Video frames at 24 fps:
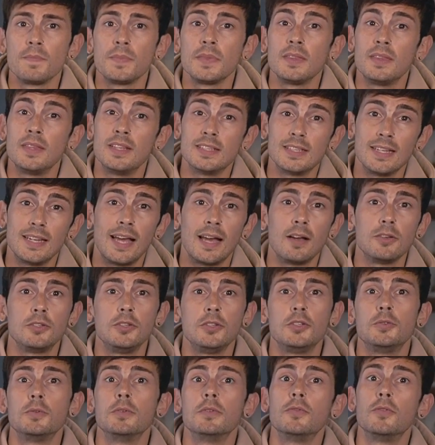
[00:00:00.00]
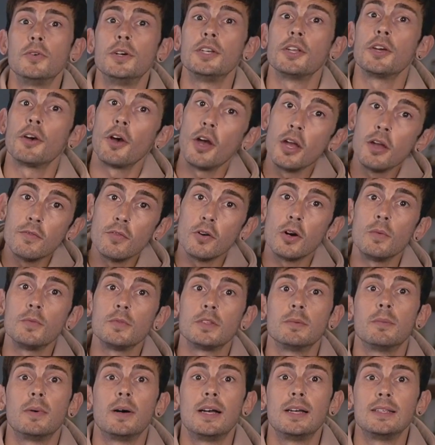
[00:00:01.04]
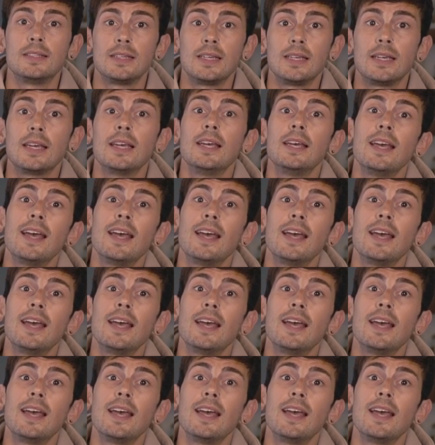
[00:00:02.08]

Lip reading: This allows you to avoid over-optimizing